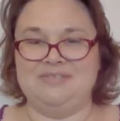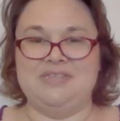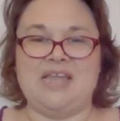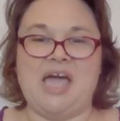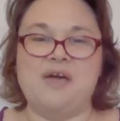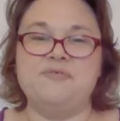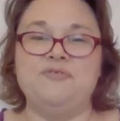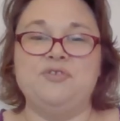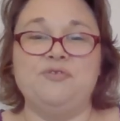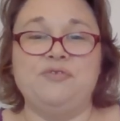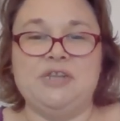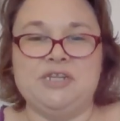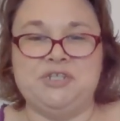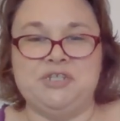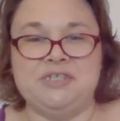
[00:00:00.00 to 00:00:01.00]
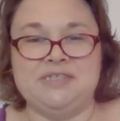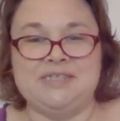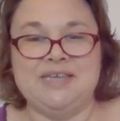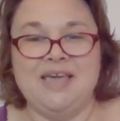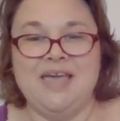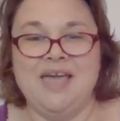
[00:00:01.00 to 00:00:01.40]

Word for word: have a few finishes.